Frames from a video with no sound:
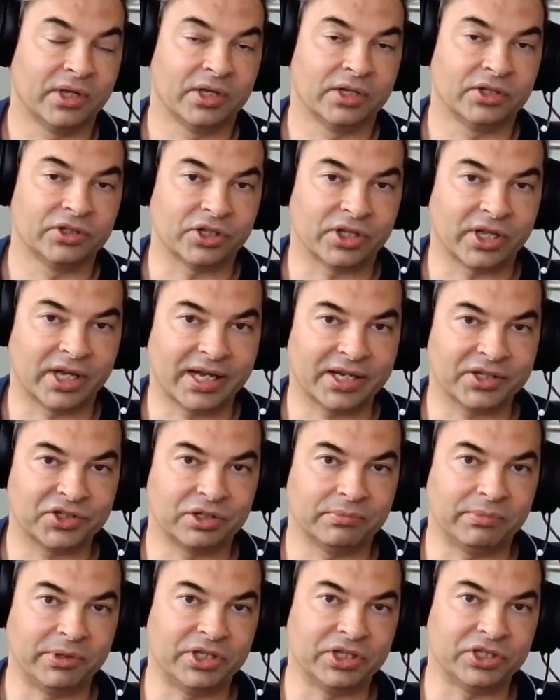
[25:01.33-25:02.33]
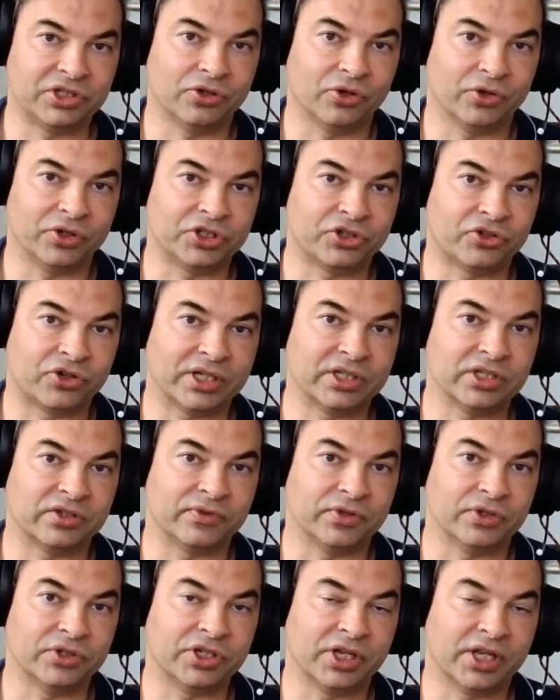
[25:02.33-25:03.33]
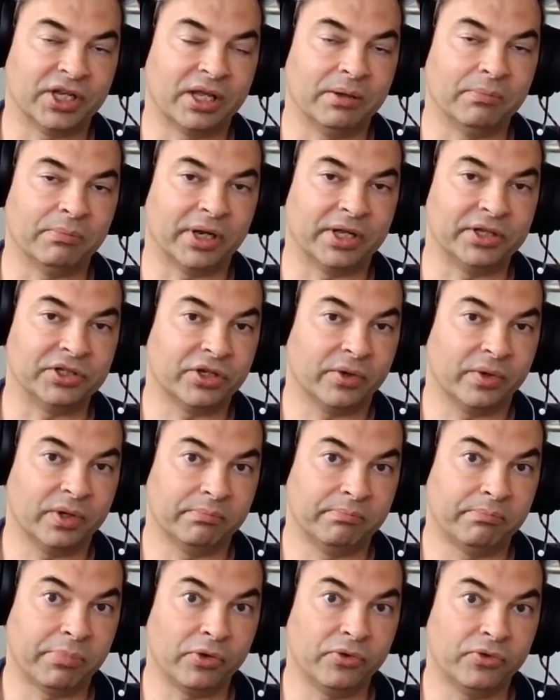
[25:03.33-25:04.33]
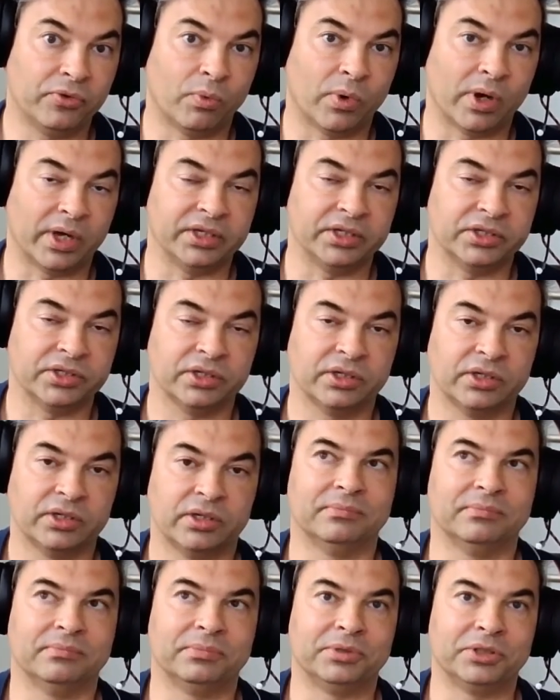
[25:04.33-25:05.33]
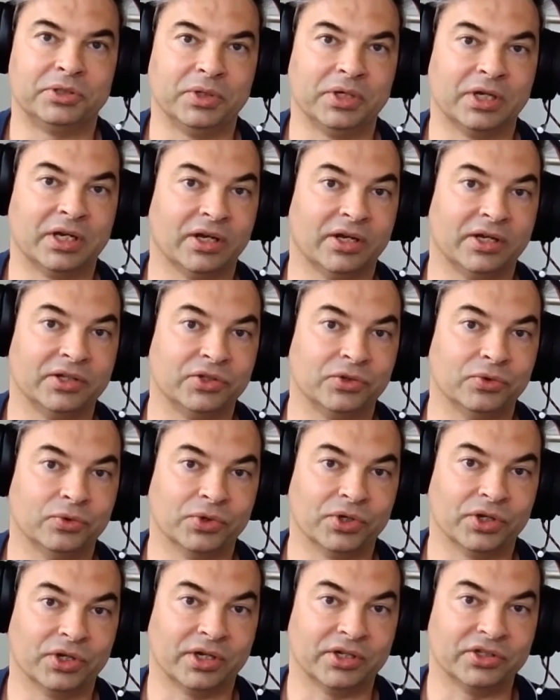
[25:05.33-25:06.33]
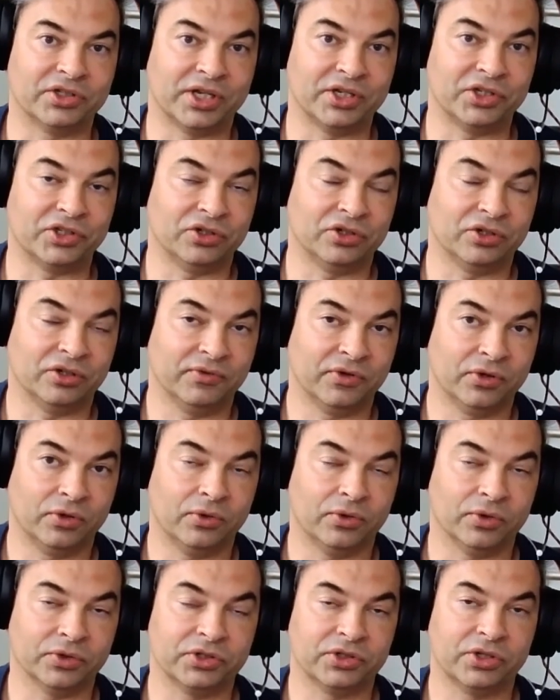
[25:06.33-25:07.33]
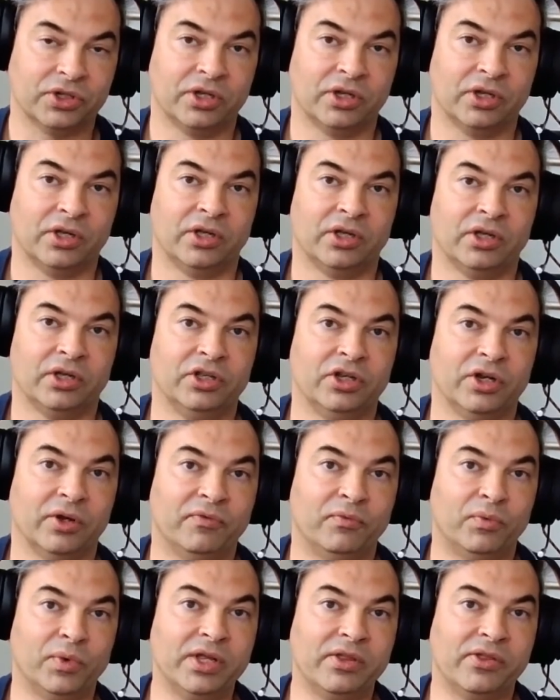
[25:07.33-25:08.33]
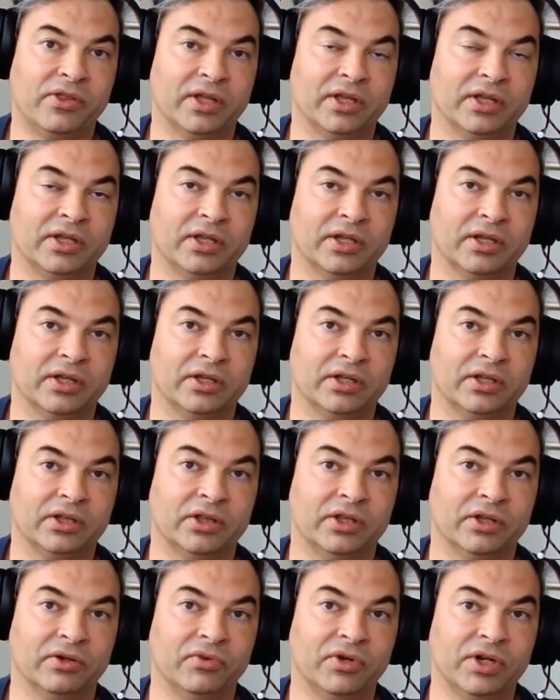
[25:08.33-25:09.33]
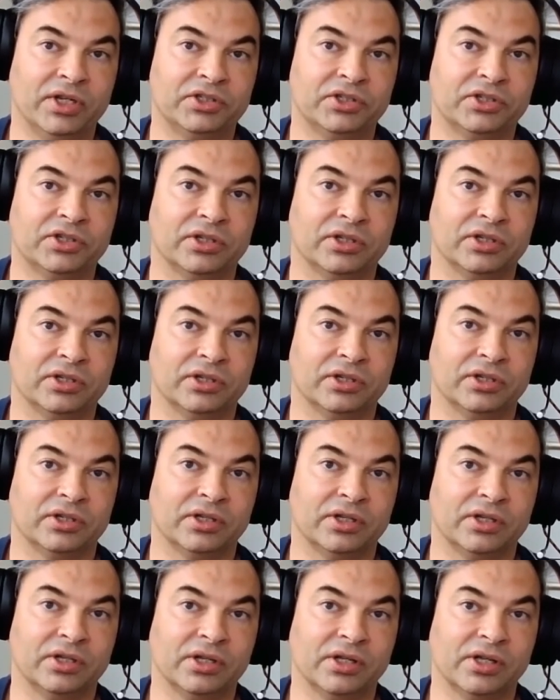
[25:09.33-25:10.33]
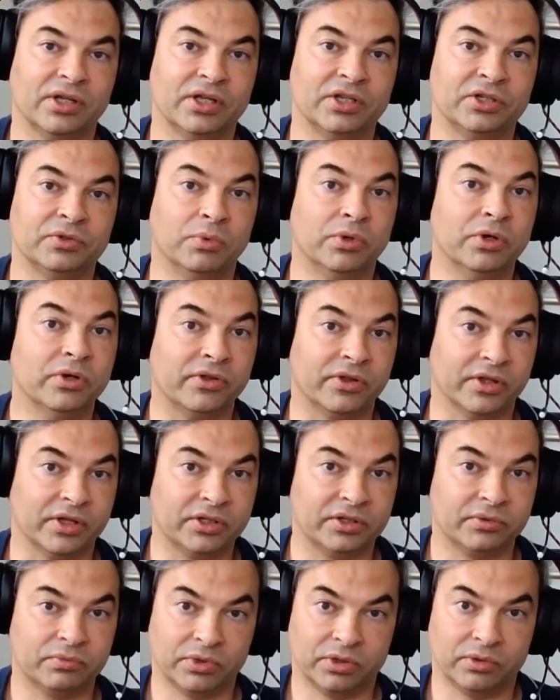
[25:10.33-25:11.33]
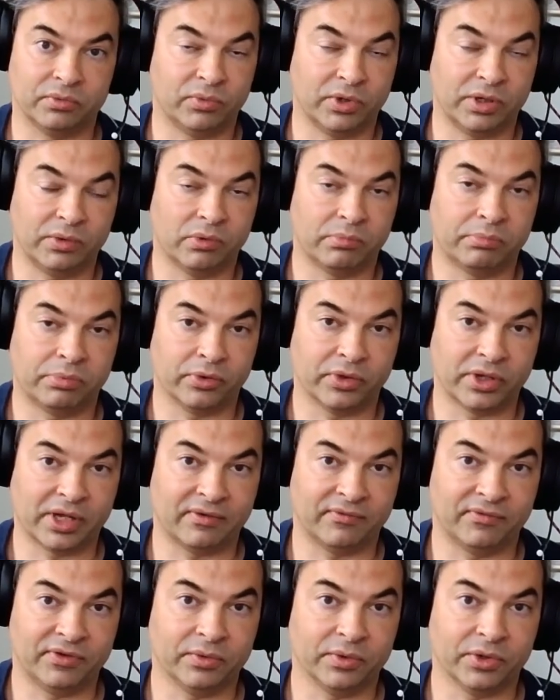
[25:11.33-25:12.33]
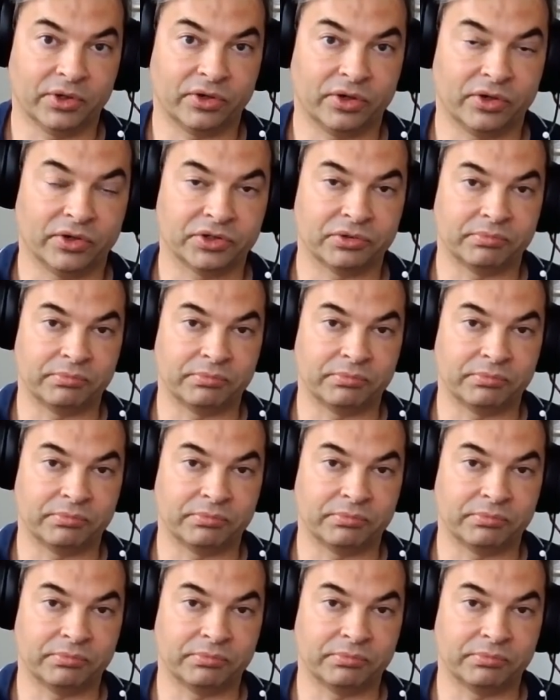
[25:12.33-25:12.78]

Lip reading: So there has to be this knowledge transfer taking place, going both ways between client and organization. And of course, if we think the risk is worth it, we will put that view across.